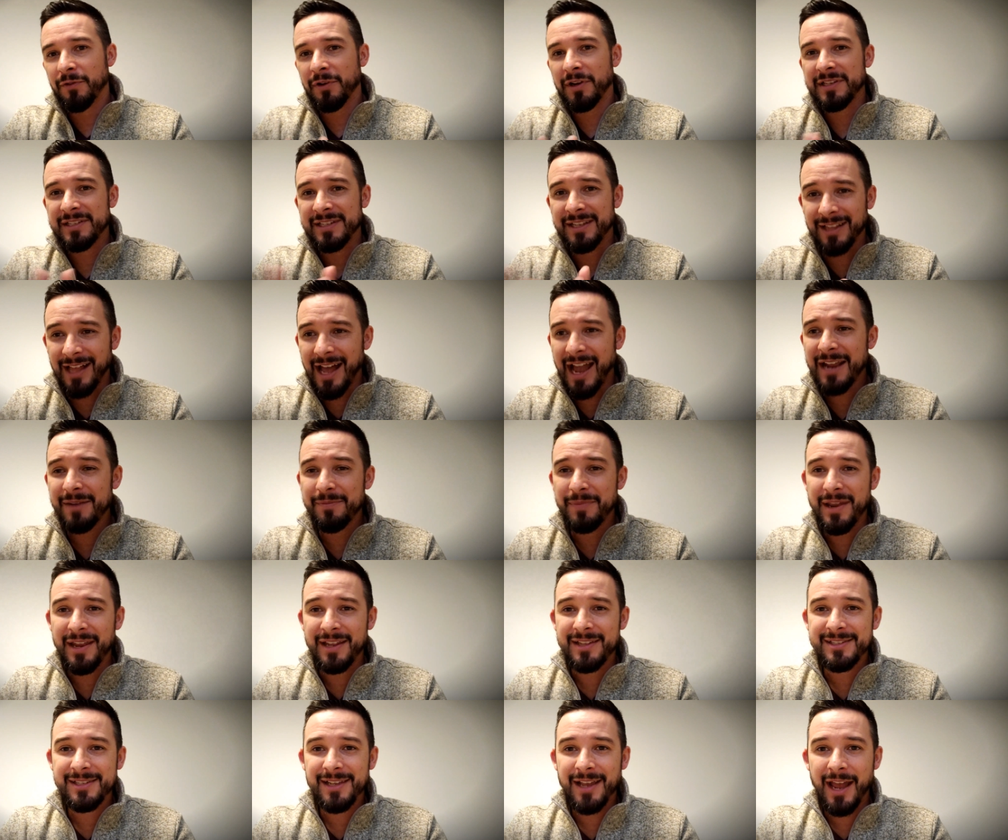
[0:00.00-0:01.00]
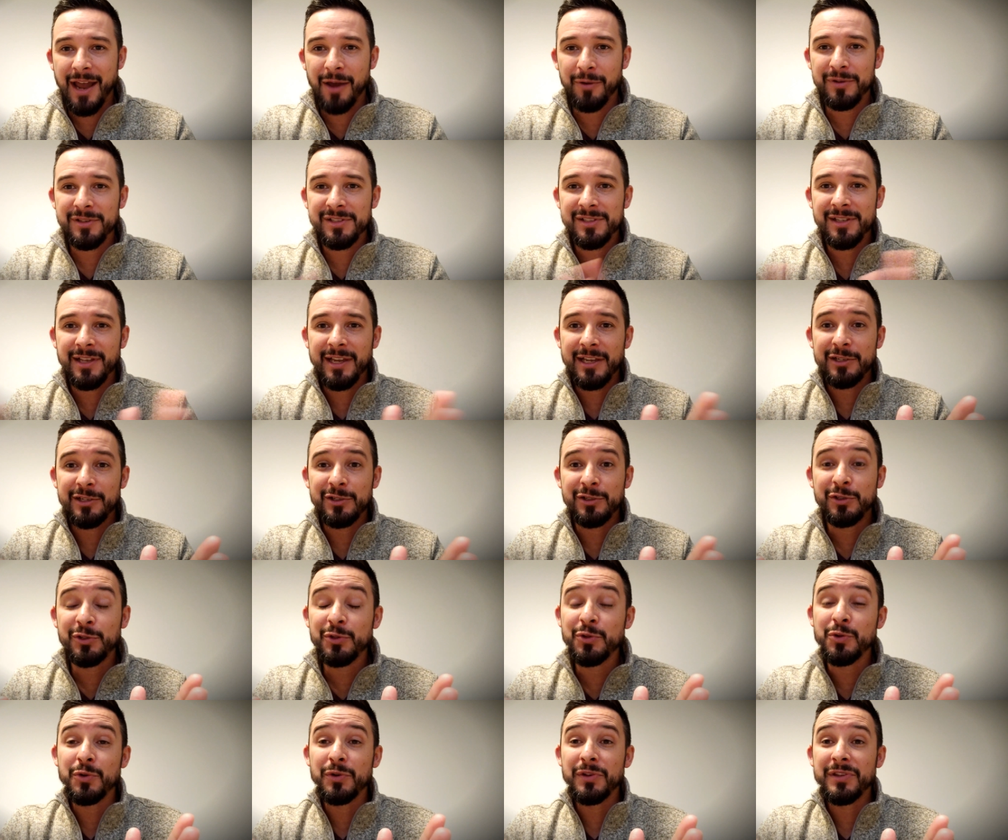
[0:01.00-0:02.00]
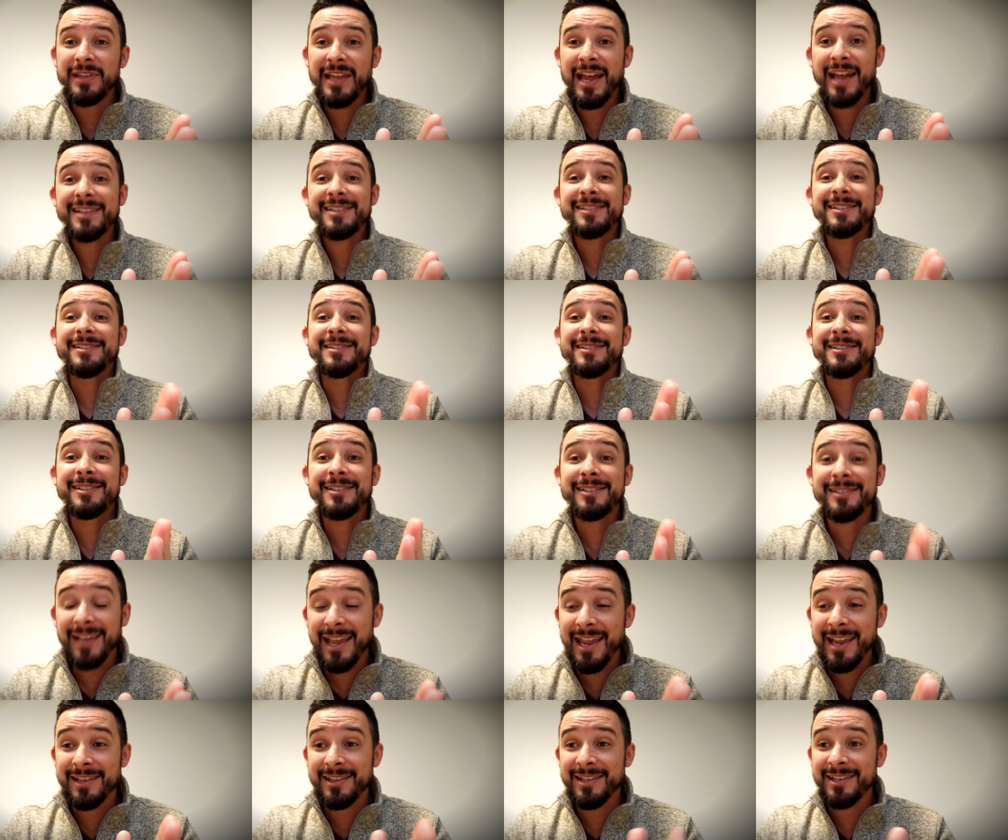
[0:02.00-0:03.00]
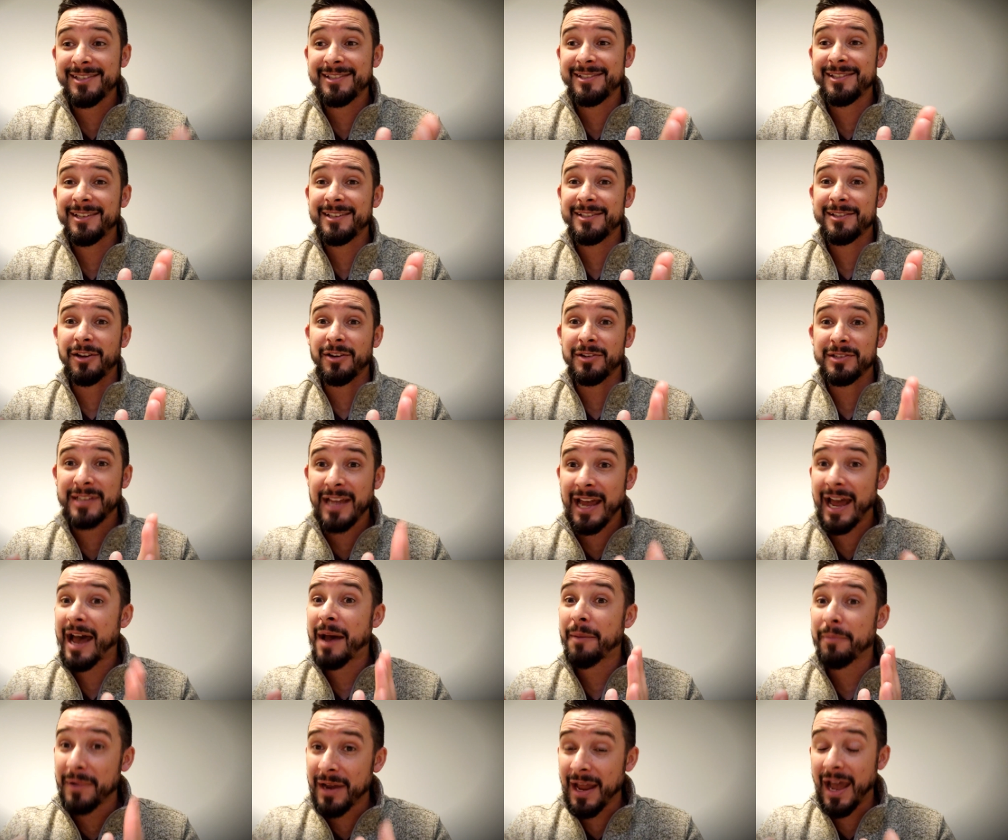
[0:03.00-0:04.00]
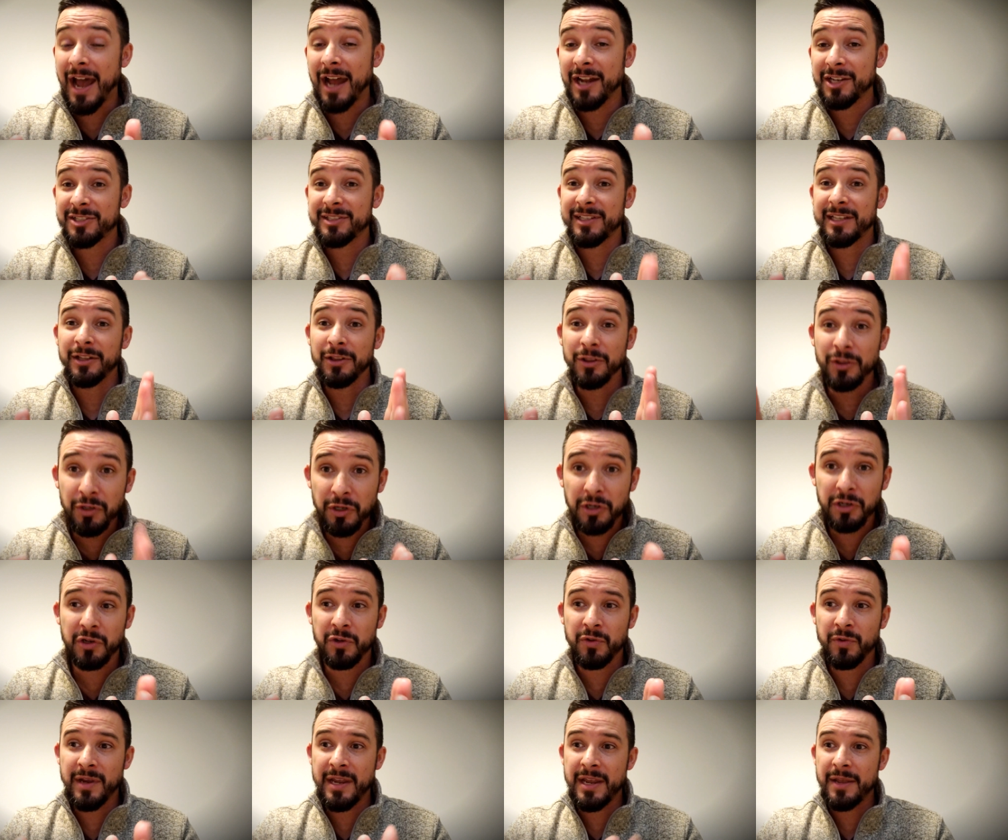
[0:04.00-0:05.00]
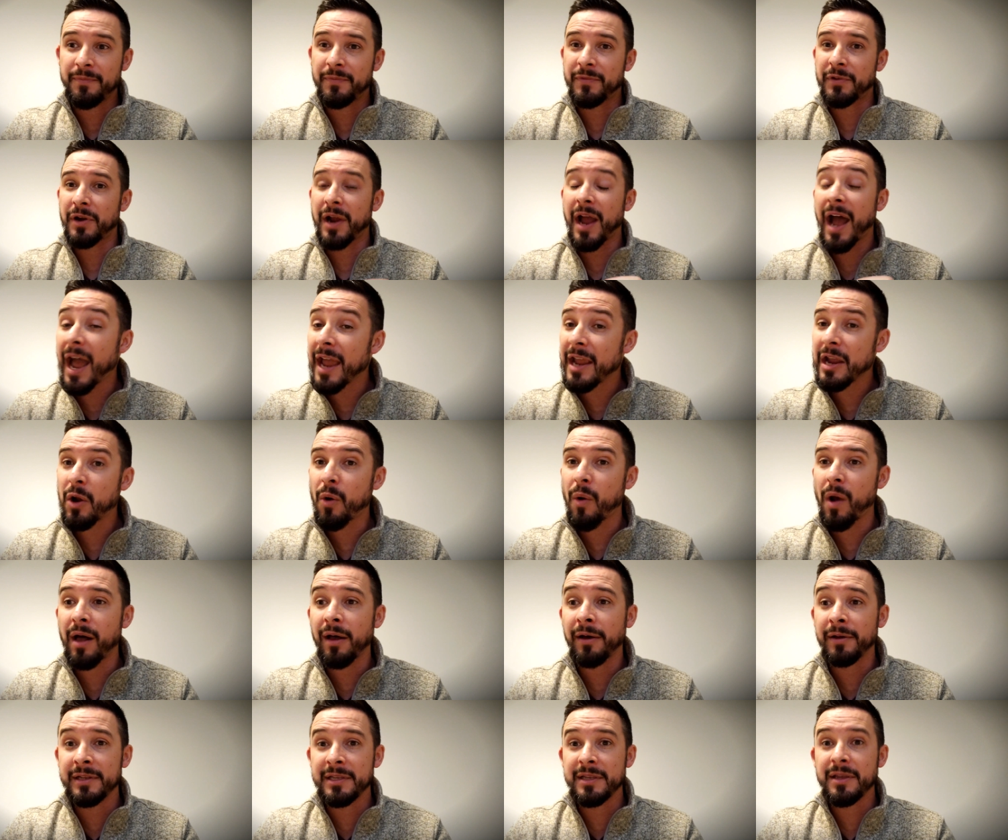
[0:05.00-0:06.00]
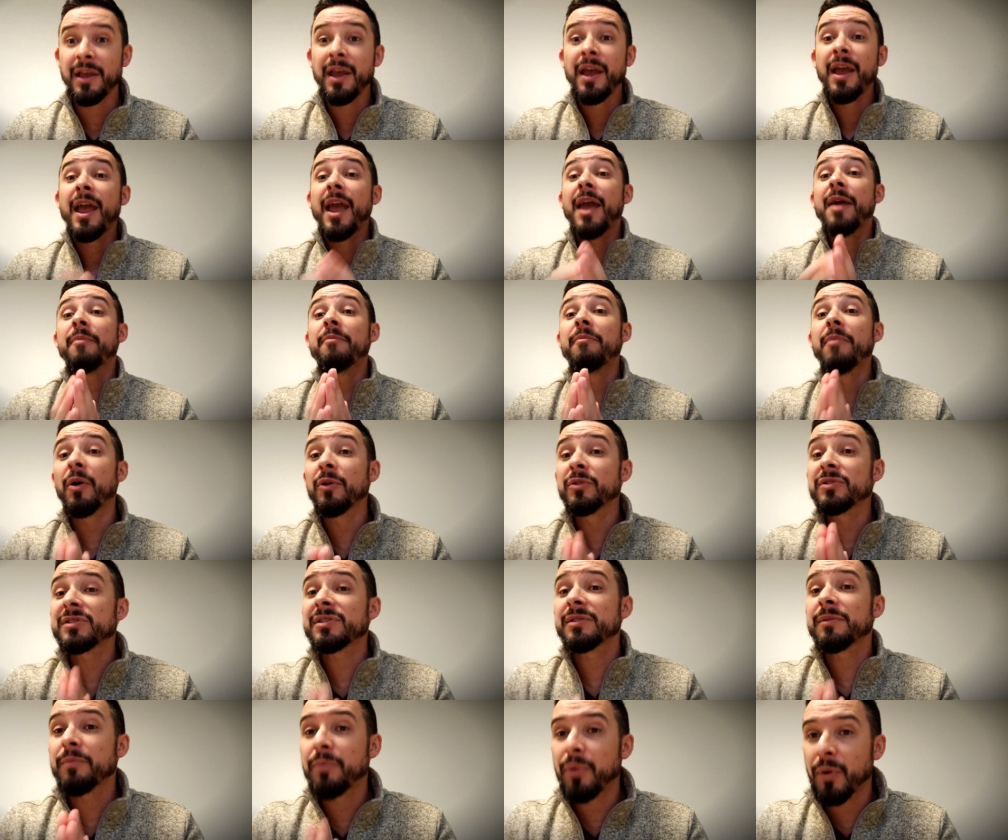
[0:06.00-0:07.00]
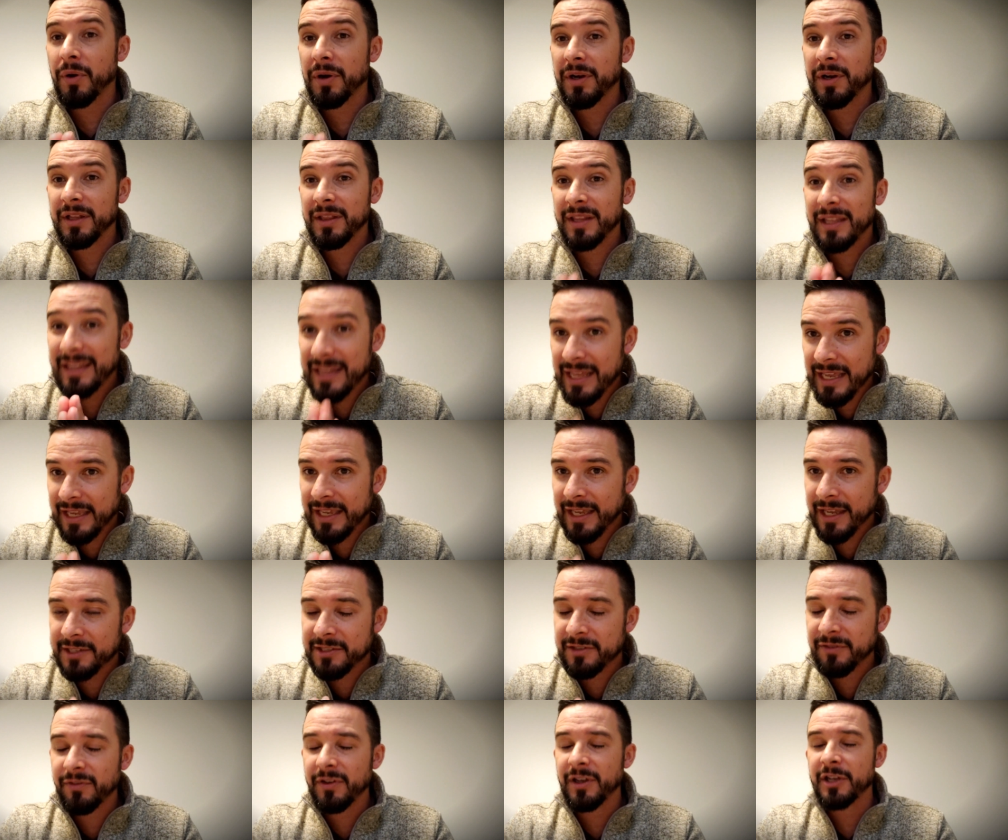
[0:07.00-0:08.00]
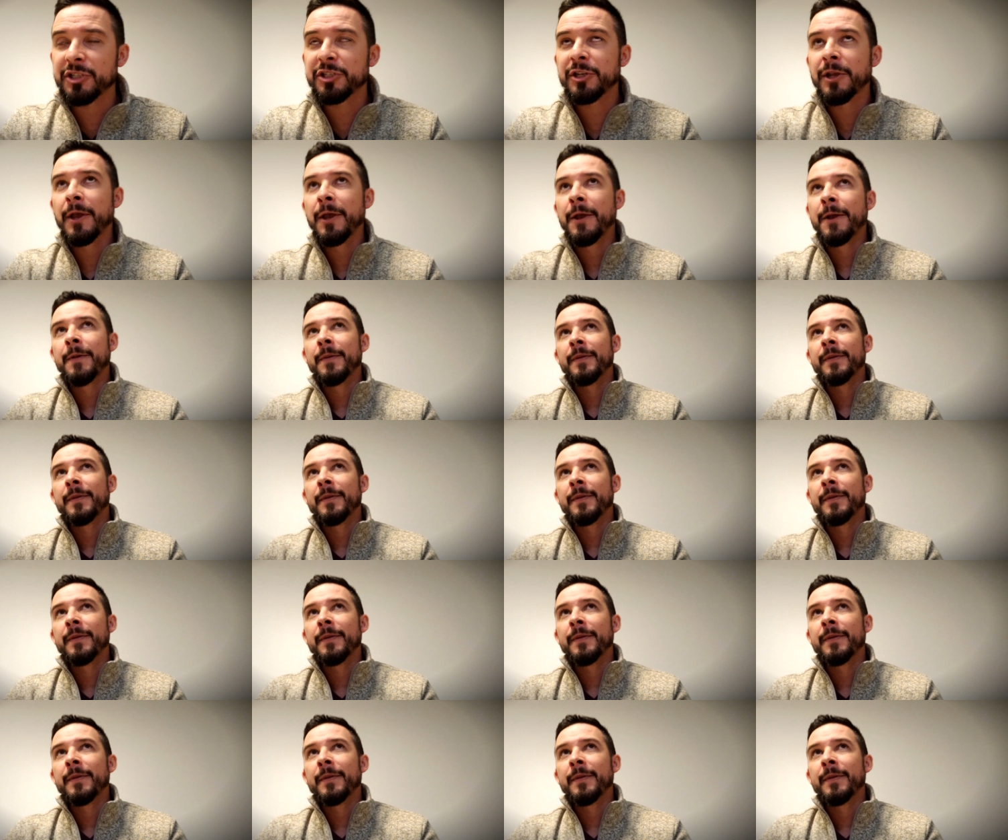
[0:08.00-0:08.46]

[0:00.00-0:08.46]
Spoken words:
for his glide baits, I was like, dude, that's insane. These things are top notch. They look great. They're high quality. And most importantly, they catch fish.